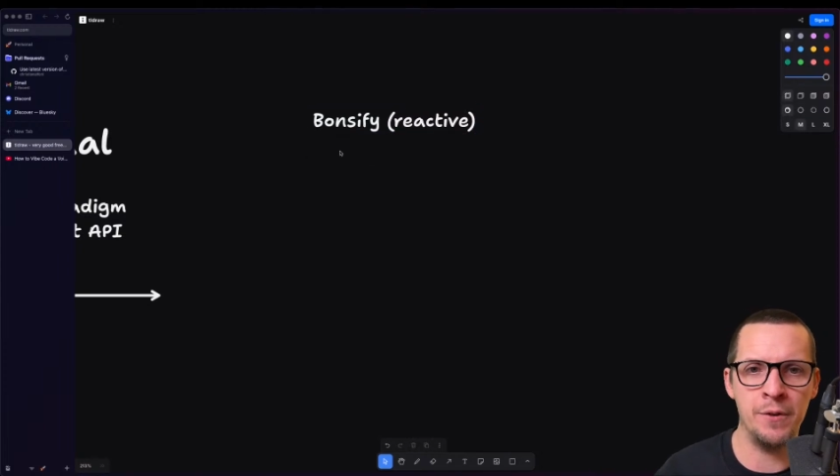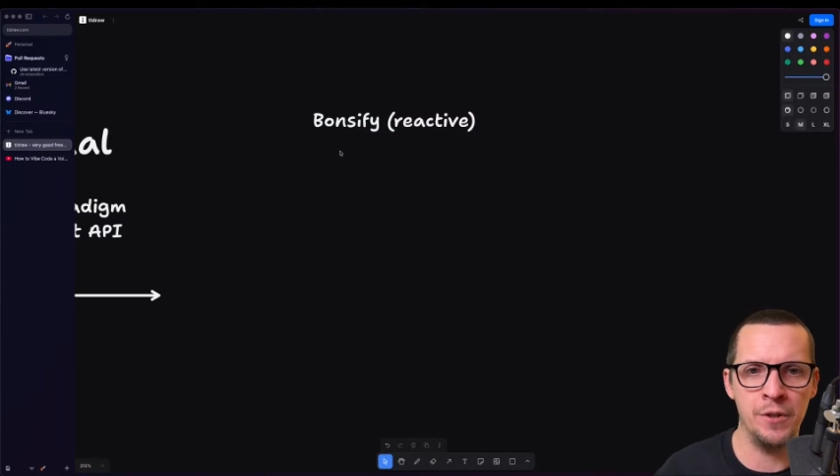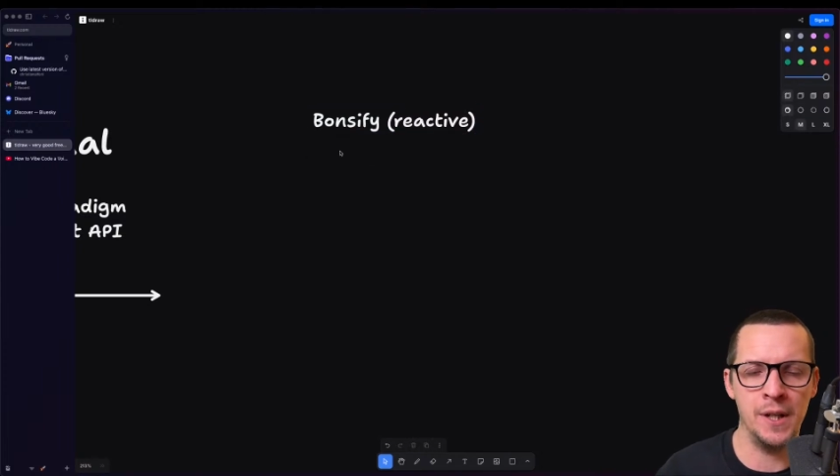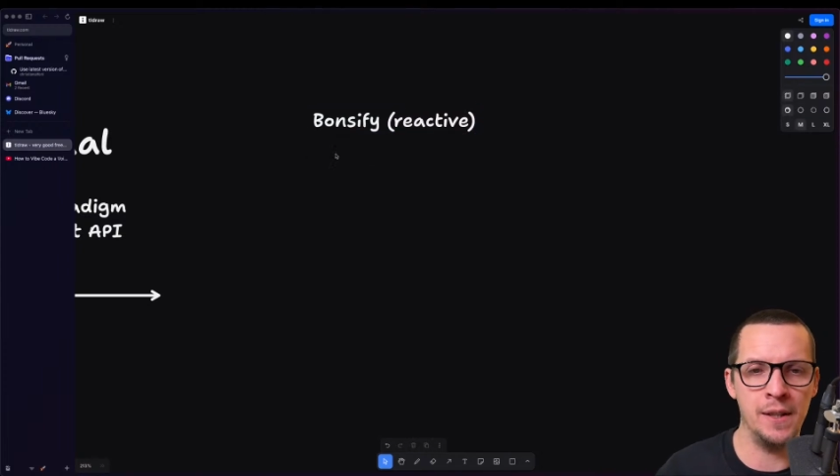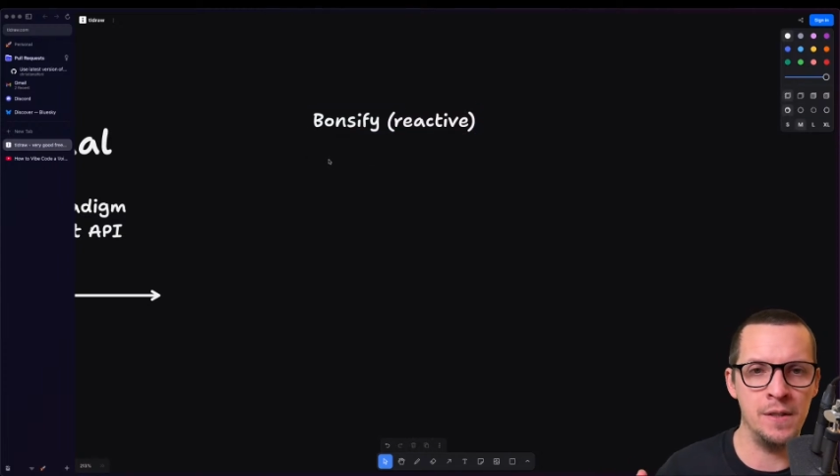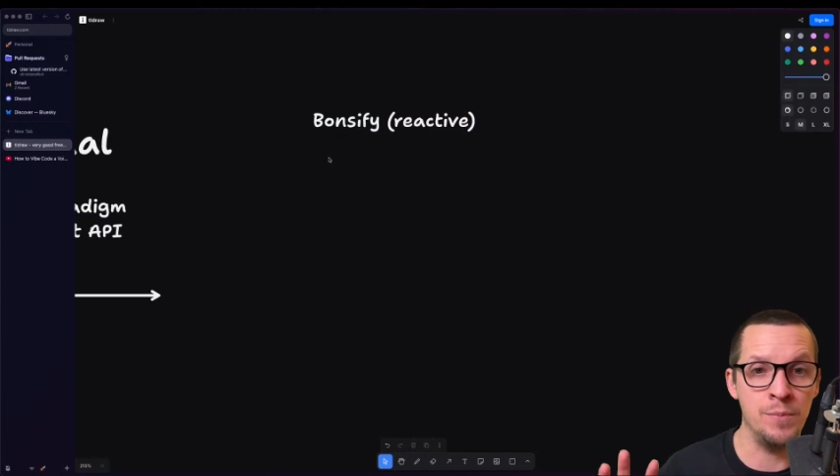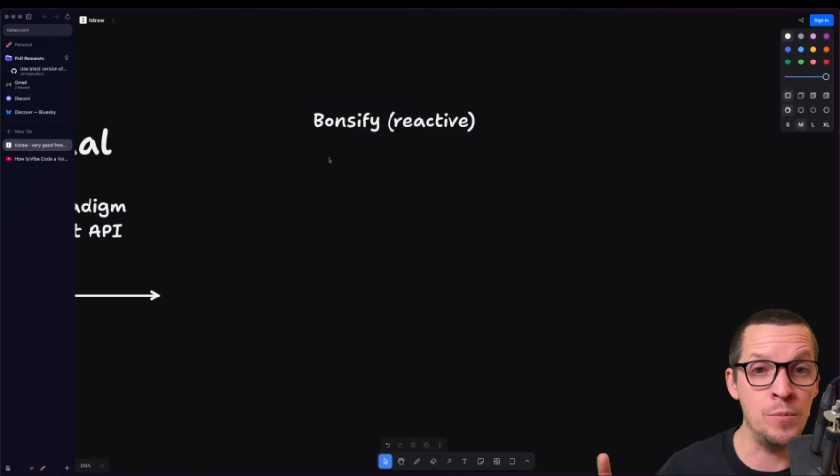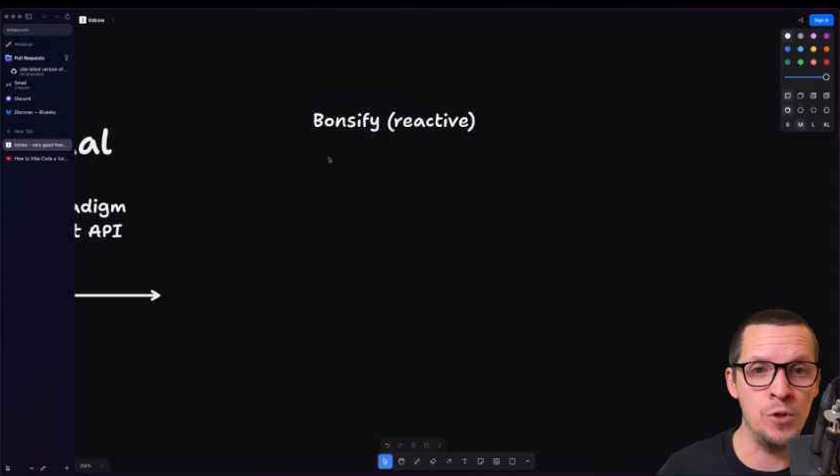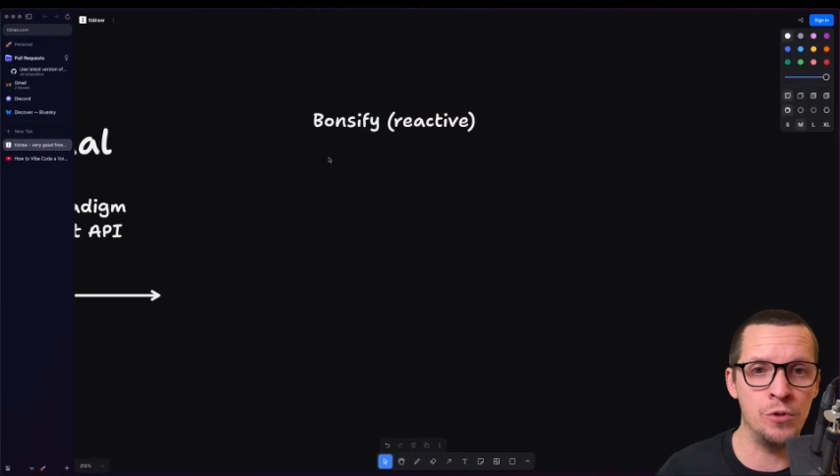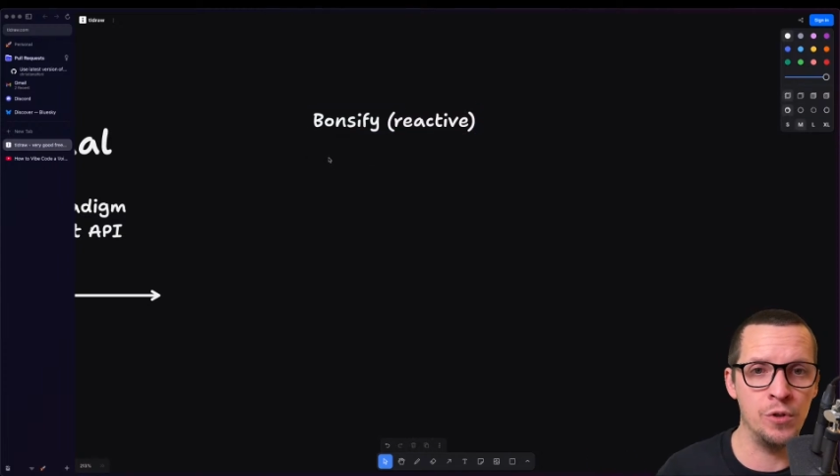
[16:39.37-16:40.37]
you're in this
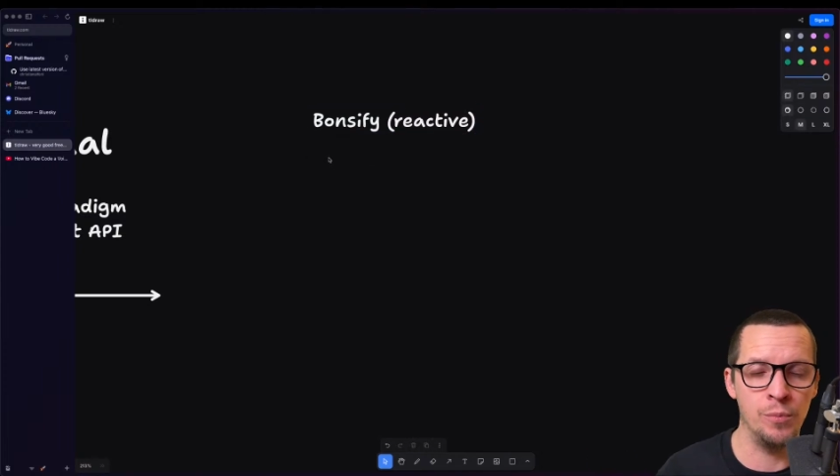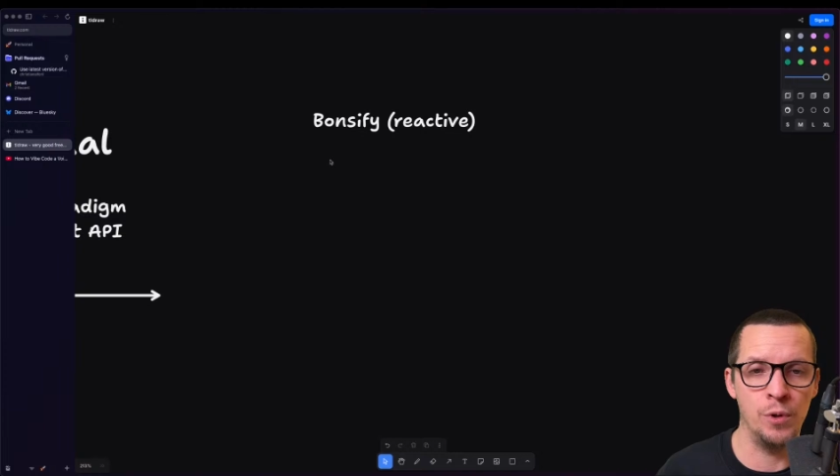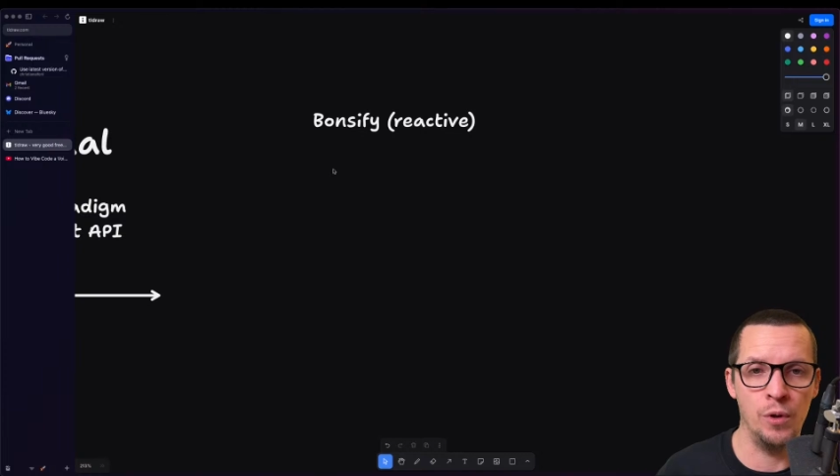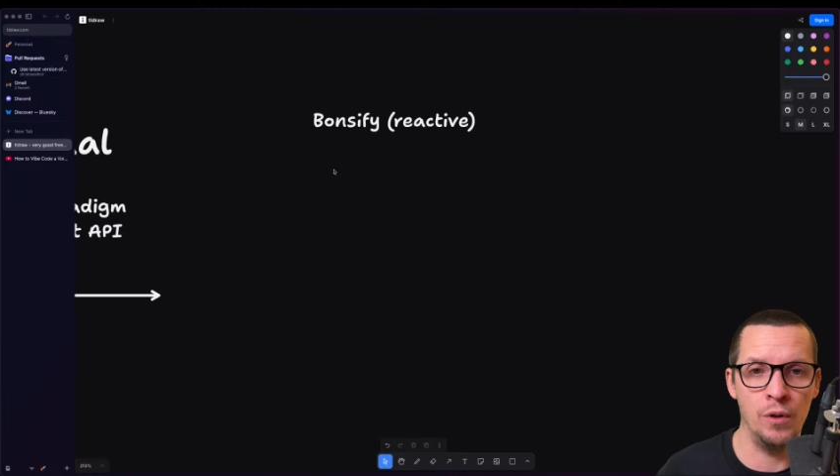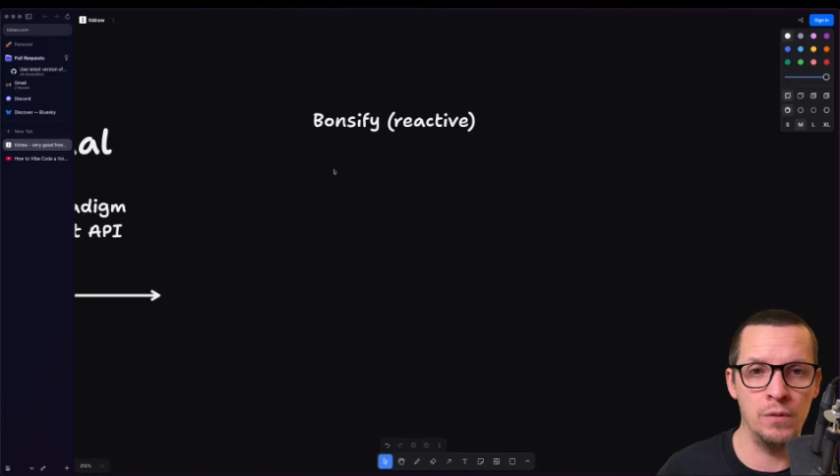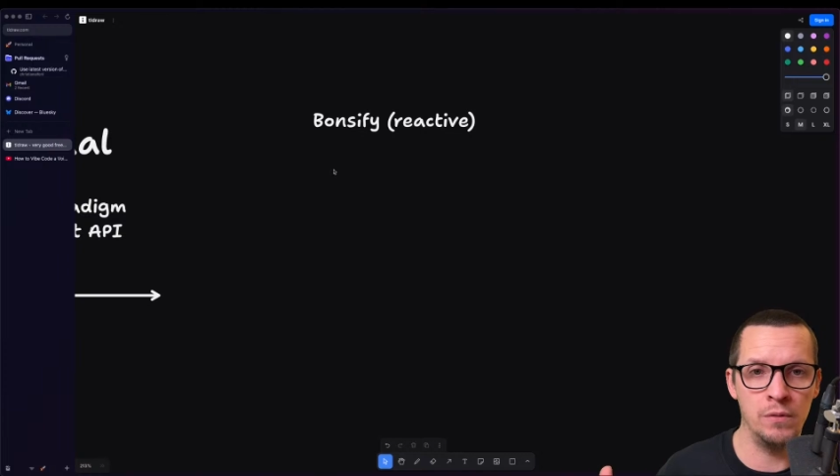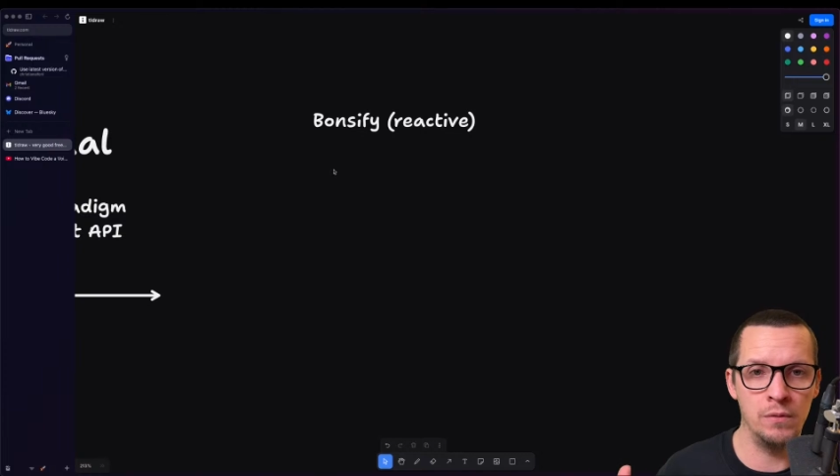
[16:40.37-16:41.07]
mutable,